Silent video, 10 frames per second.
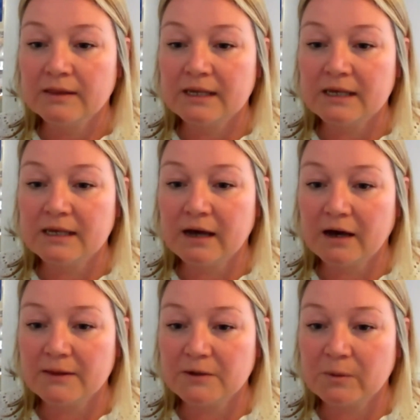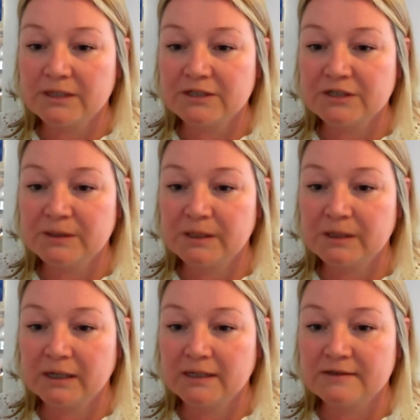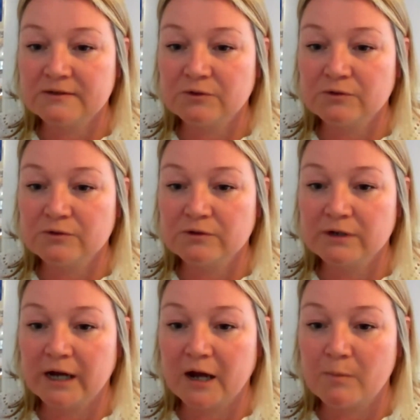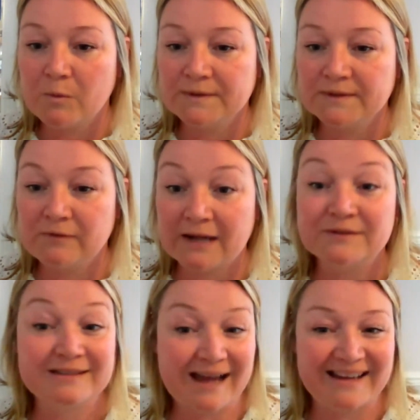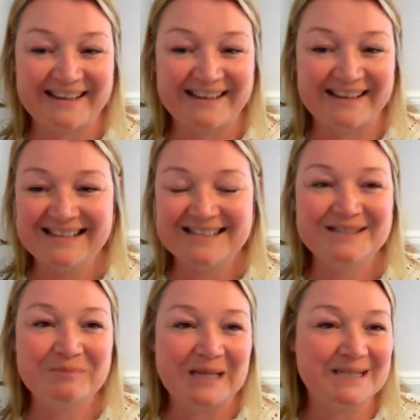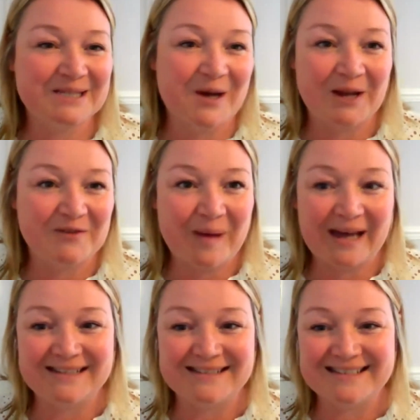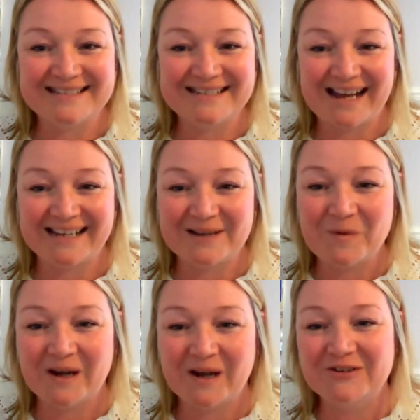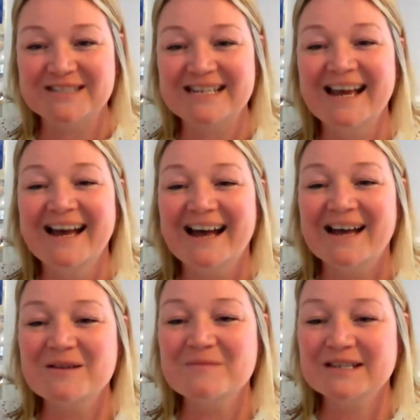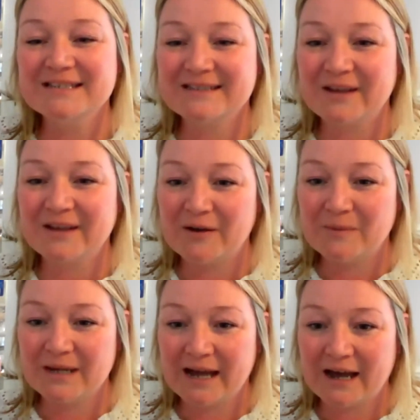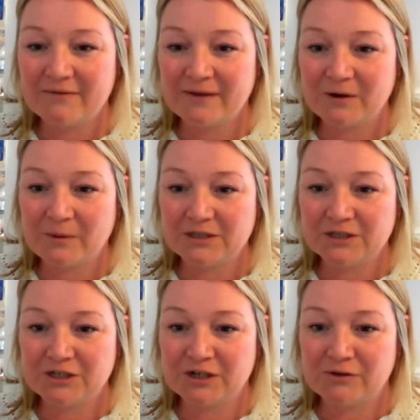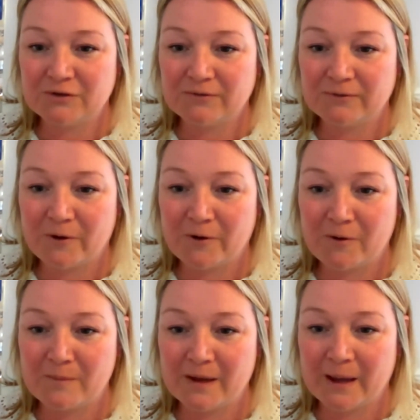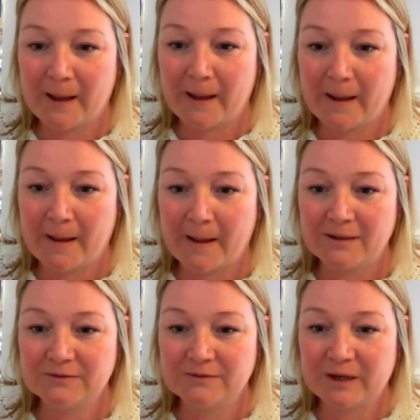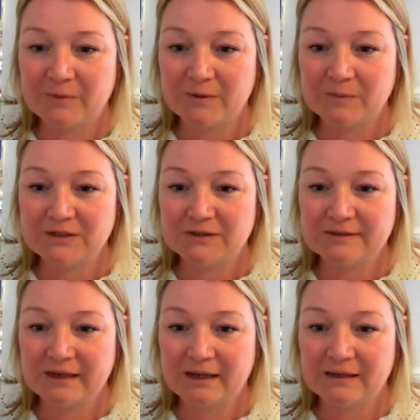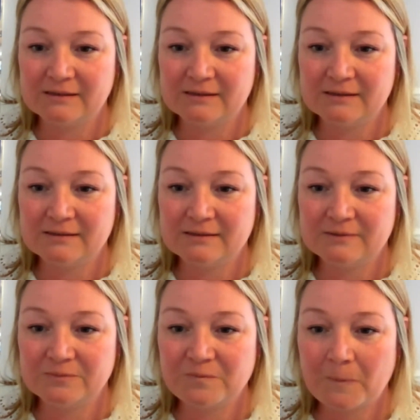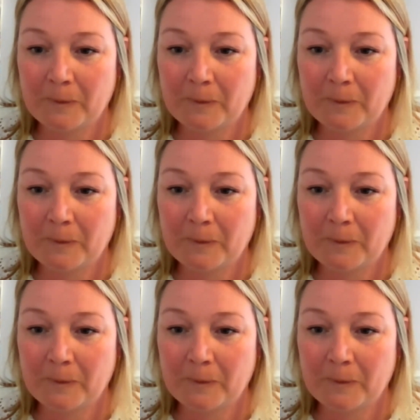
The other question that I saw was around stacking. Let's dive back into stacking. Why not? So we have a question from, bear with me 2 seconds.